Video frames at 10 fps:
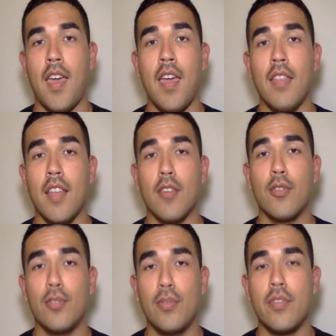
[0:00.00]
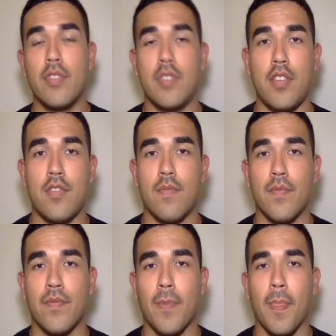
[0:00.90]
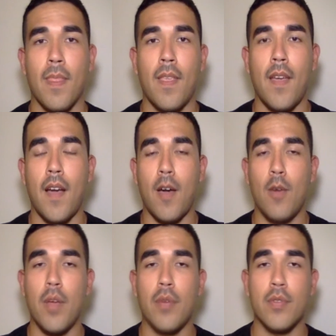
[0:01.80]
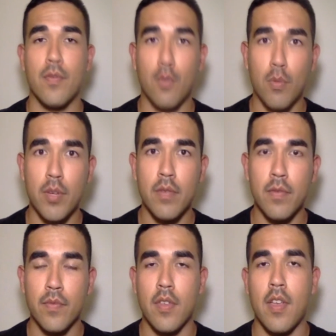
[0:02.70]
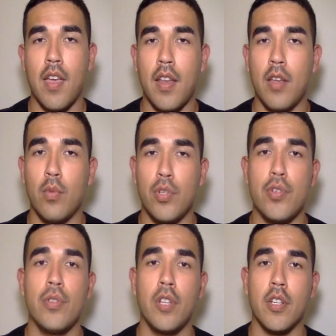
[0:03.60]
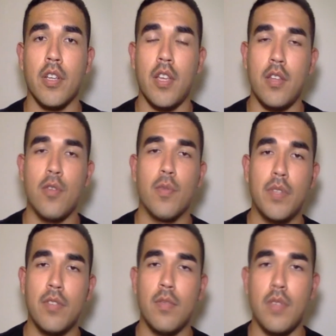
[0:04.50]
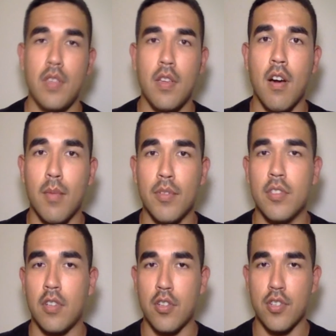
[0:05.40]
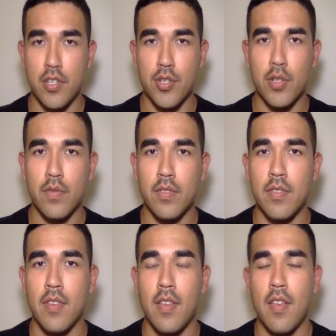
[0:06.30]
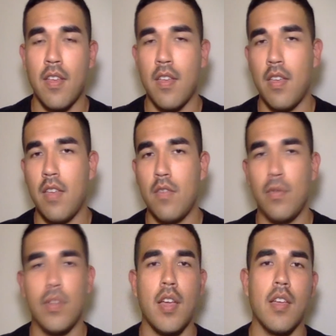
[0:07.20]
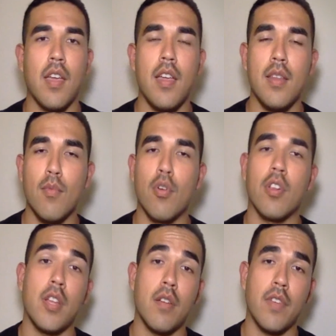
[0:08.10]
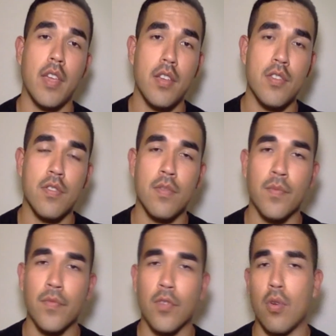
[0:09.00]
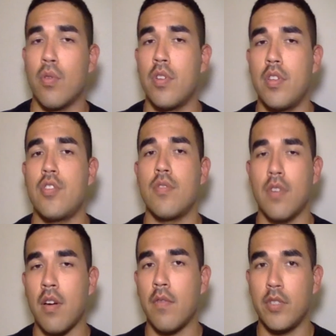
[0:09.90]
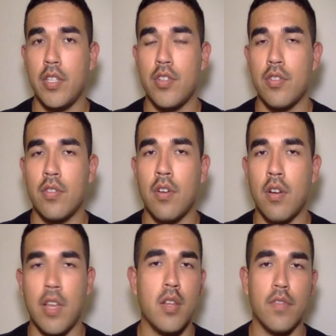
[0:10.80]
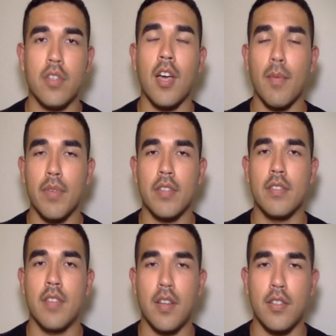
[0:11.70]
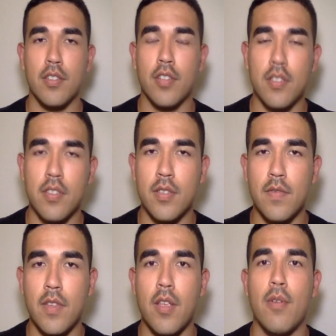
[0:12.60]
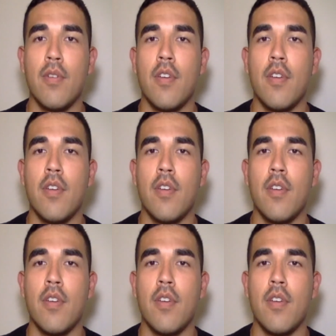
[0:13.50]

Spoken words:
And that concludes the session. I hope that was informative, and I wish you luck in your B2B e-commerce launch initiatives. If you would like any more clarification or additional conversation on any of the topics that I discussed in this video,